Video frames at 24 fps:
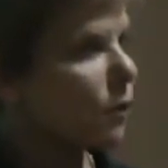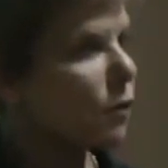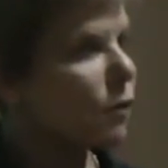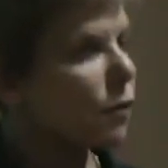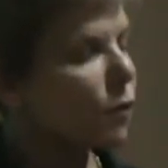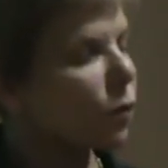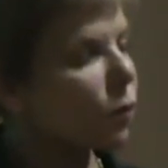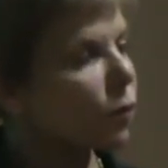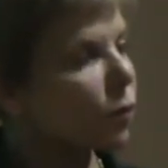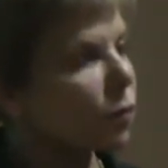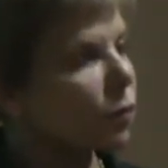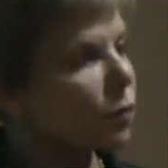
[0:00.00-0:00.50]

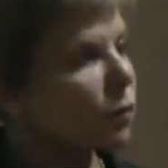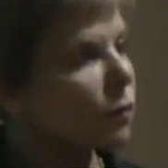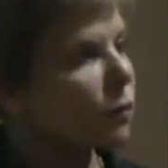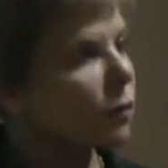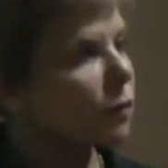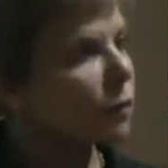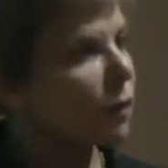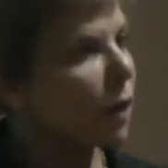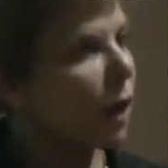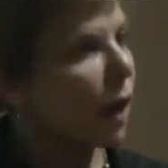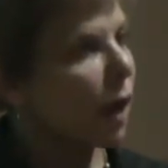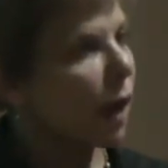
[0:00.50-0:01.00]

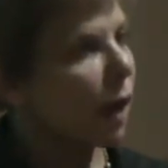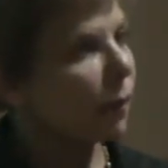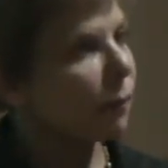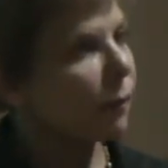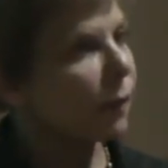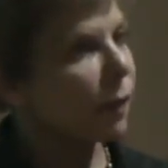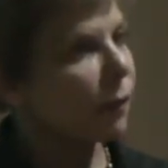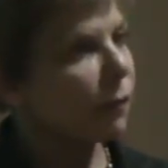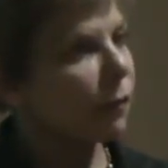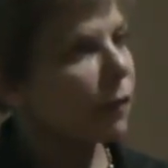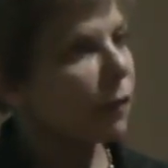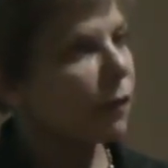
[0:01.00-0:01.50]
schools,
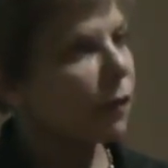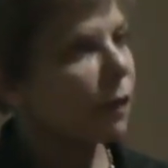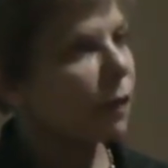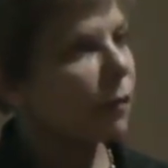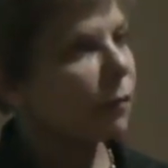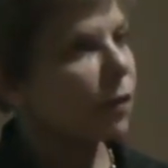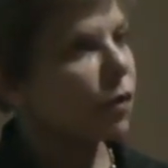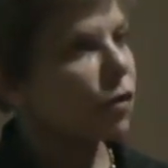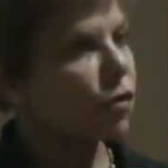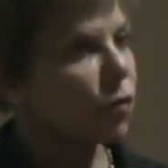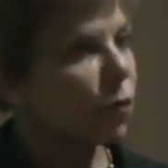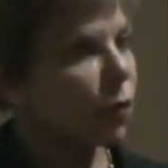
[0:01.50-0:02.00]
but the
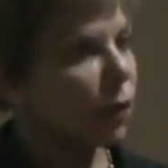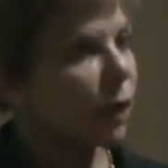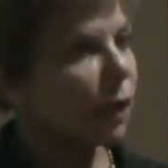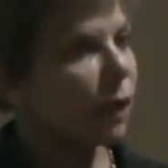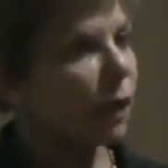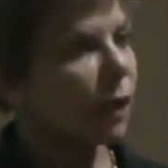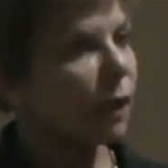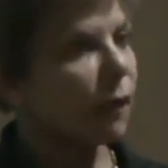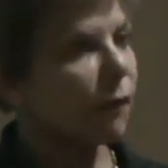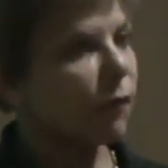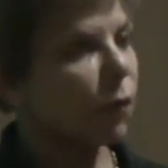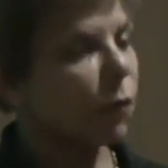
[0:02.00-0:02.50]

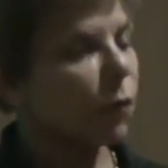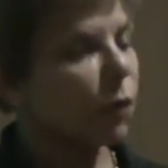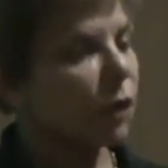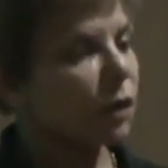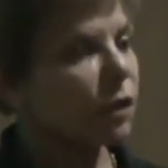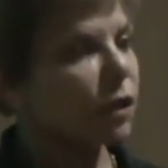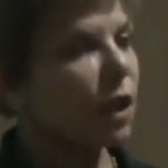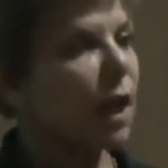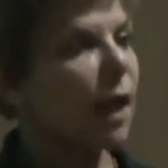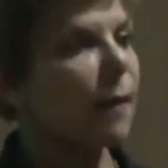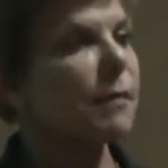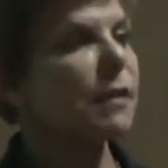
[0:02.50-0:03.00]
majority of the
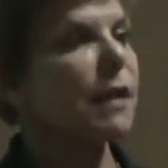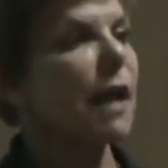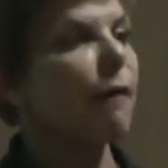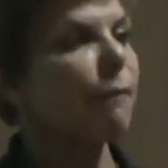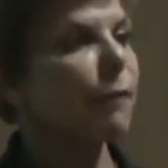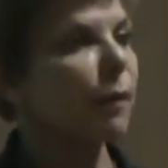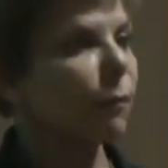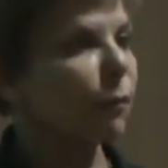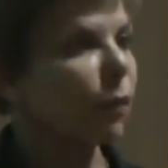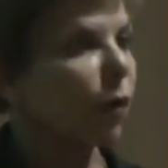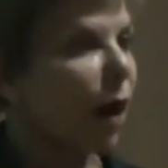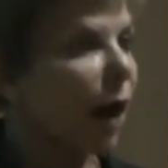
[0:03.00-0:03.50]
workshops have
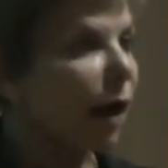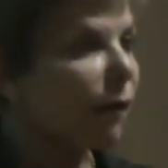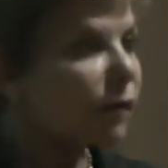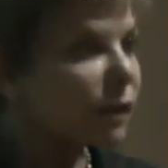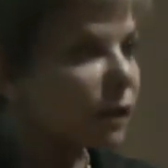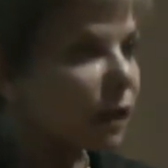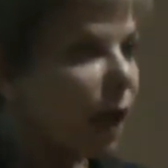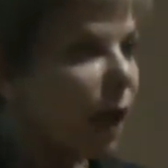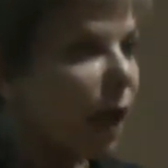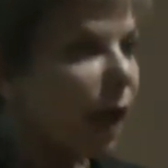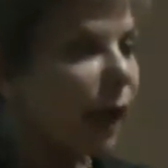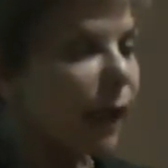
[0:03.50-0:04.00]
been
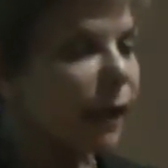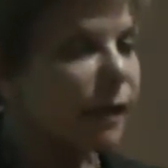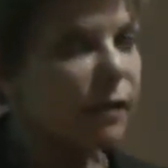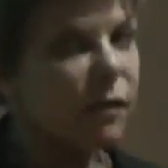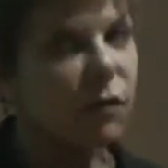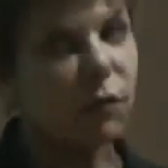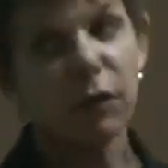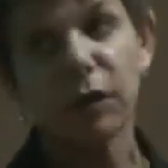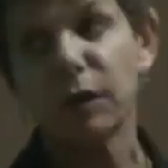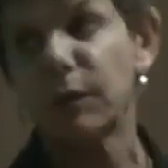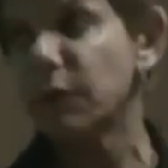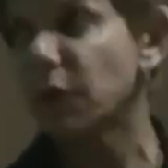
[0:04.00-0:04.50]

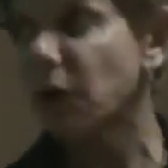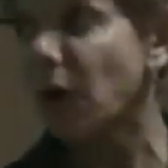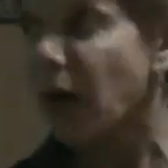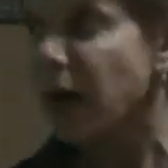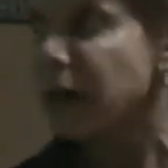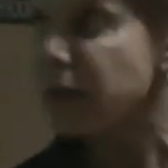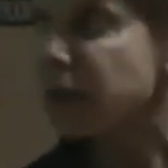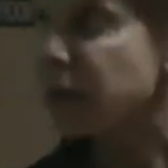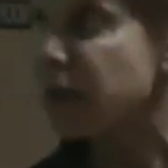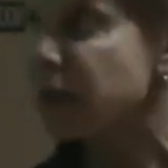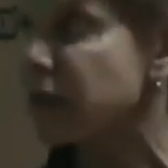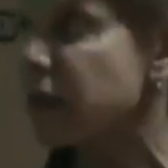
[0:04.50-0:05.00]
privatized or in
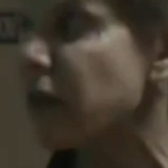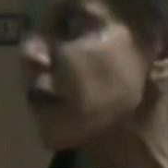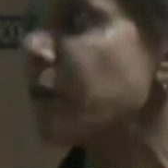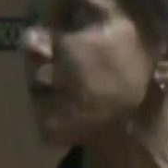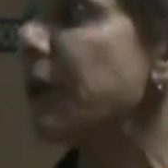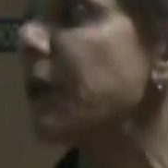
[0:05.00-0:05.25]
process of